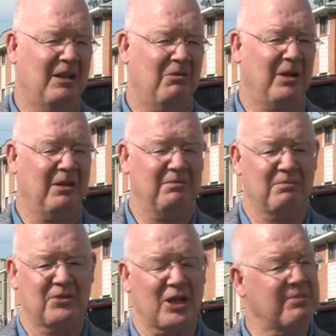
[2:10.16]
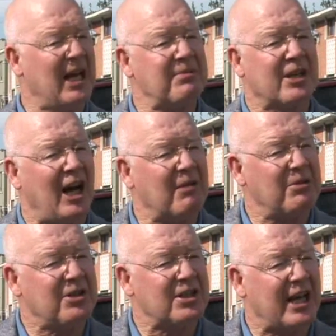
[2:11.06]
Well, sometimes God
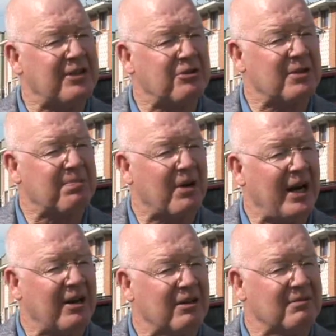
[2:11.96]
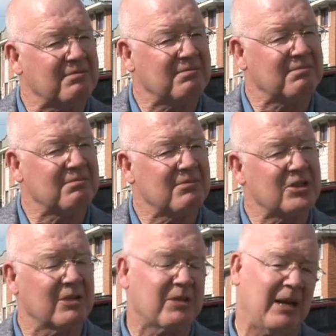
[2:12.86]
would just answer the prayer.
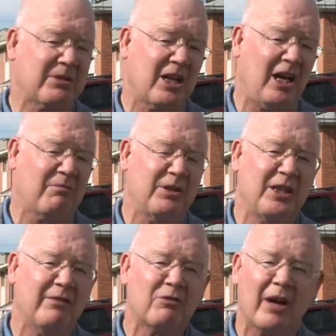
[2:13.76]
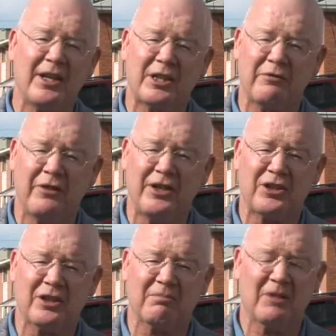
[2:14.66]
Sometimes God would give grace
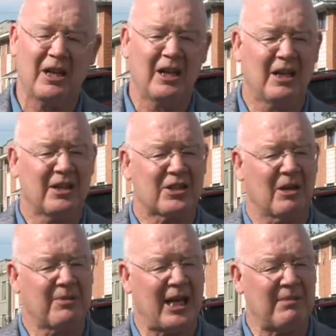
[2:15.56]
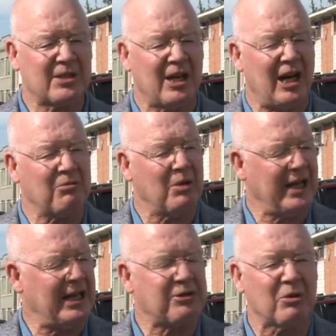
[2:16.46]
sufficient. Sometimes God would
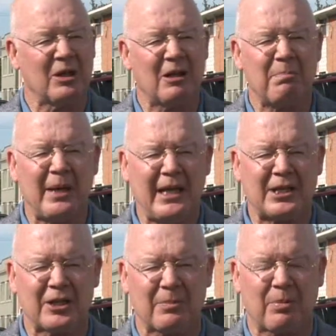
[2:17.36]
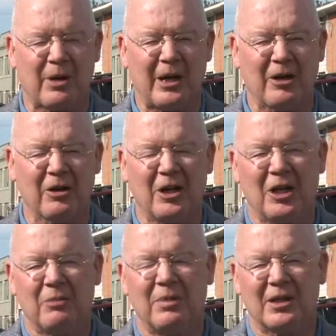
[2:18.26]
answer a little piece of the prayer.
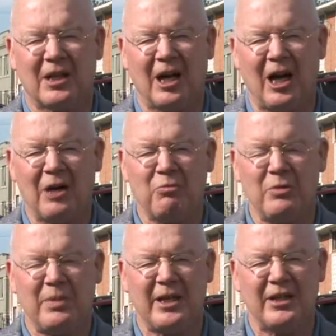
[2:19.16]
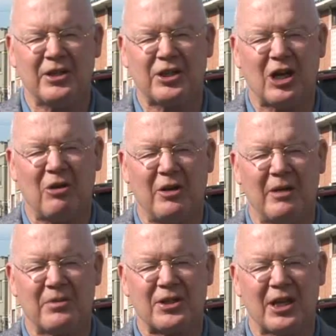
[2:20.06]
But God would begin to show
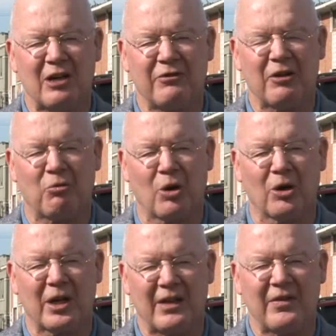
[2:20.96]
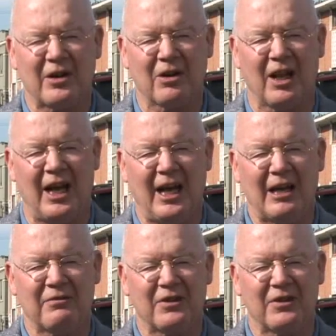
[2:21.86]
Himself at work in their life.